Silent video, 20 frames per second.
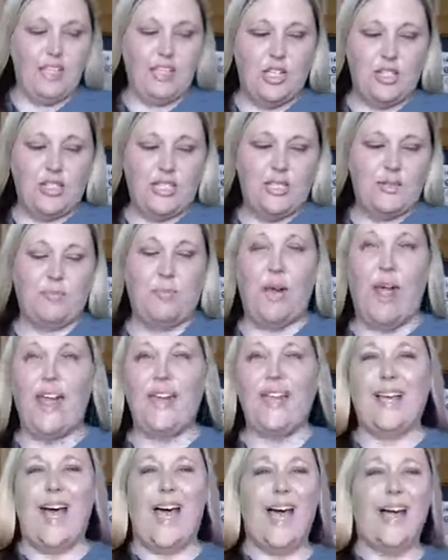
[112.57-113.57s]
Just
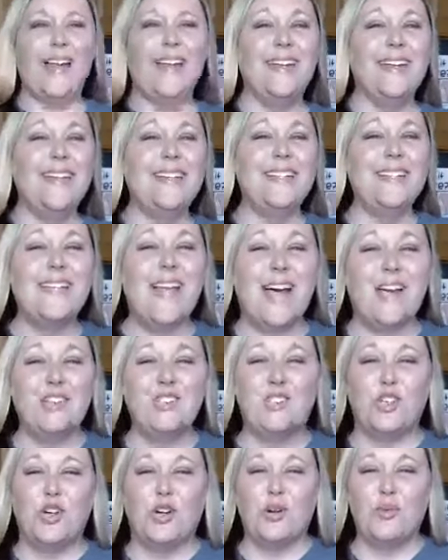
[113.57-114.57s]
spread kindness,
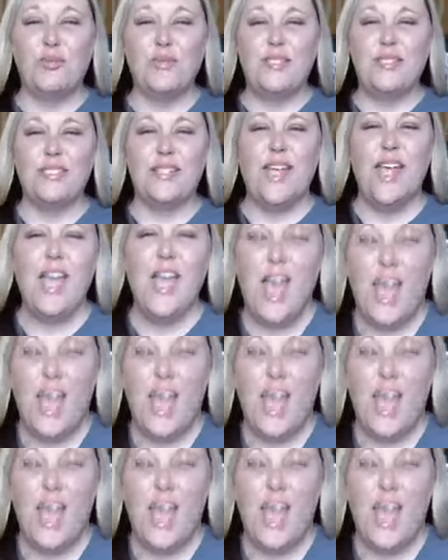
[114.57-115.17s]
not germs.